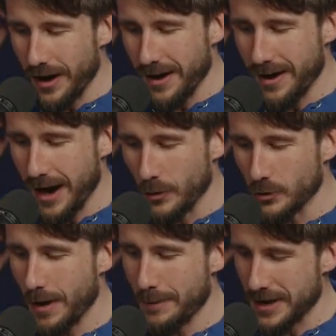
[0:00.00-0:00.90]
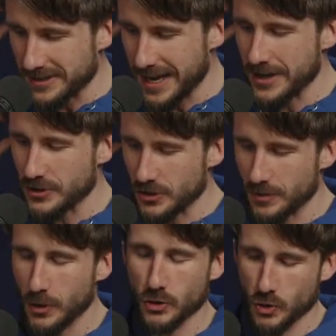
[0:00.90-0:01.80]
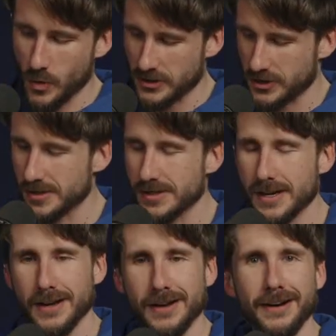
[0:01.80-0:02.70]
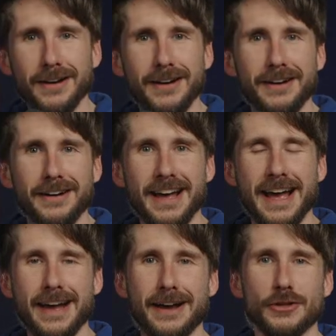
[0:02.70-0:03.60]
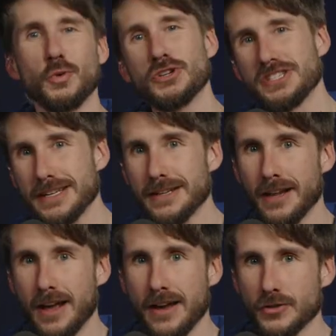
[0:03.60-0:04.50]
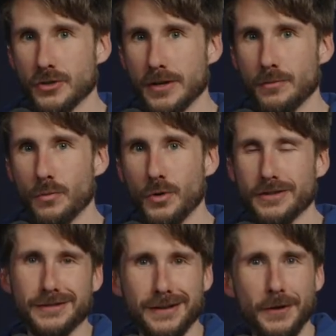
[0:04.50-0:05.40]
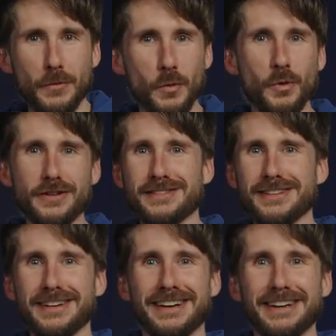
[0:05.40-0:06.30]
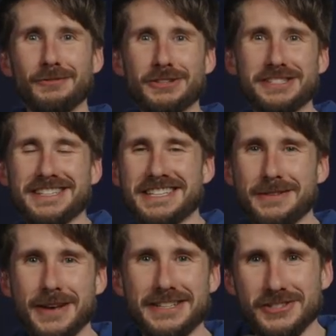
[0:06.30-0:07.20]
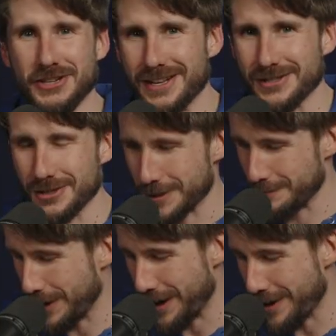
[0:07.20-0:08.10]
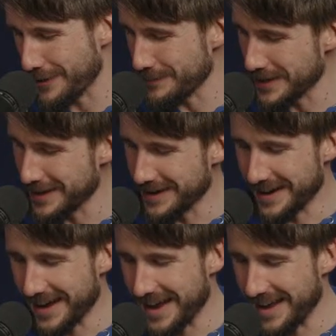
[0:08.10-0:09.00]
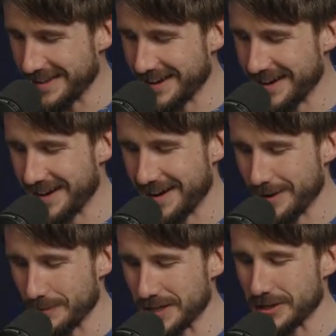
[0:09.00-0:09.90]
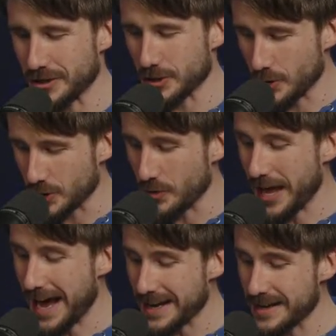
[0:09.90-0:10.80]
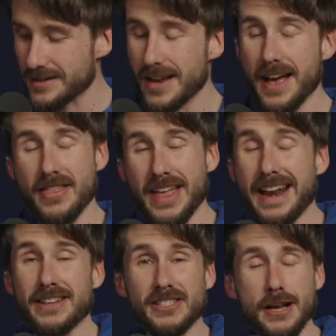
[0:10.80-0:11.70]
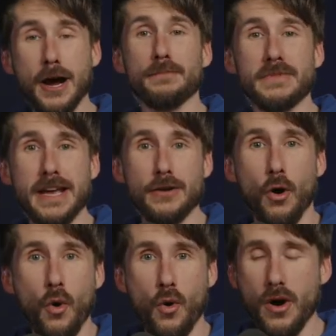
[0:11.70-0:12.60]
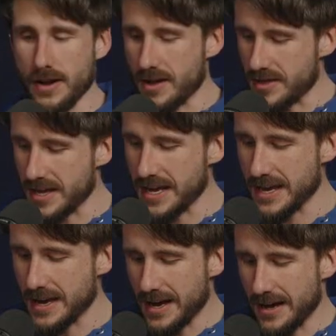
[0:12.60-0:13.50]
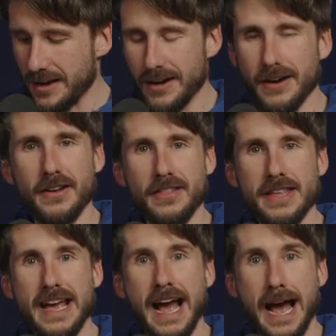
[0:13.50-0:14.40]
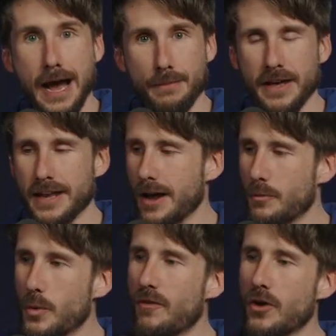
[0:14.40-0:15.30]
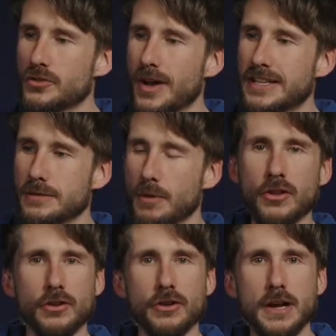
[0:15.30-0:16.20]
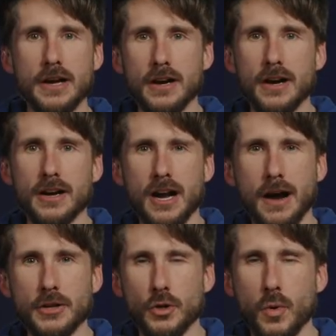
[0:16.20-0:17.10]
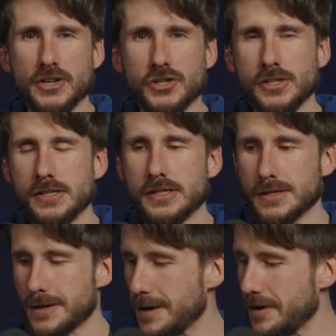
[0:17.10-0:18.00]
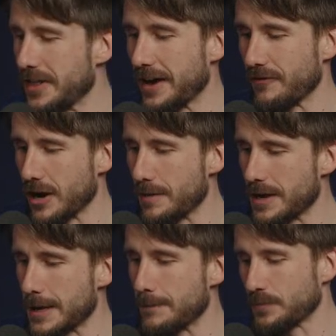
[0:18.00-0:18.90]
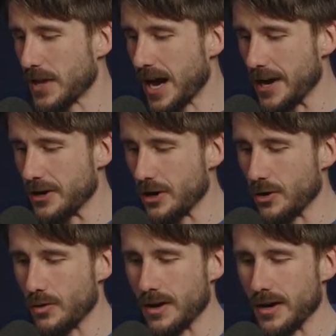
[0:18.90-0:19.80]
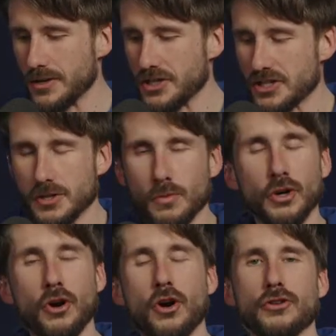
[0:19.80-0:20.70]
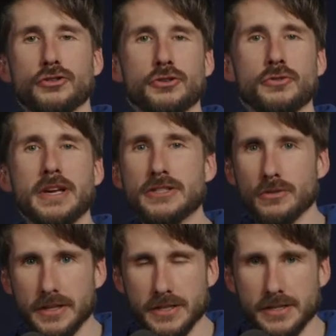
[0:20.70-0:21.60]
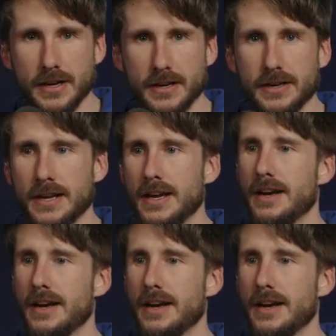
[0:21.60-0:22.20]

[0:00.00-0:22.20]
Uh, I will do my best to answer some of those questions uh, uh towards the end of the live stream once once uh, once the team has a chance to compile them. And uh, but so so that is that is the update on the uh, the app. And uh, we've also had some other uh, common questions uh, that have come in. I know uh, just in regard to his only son.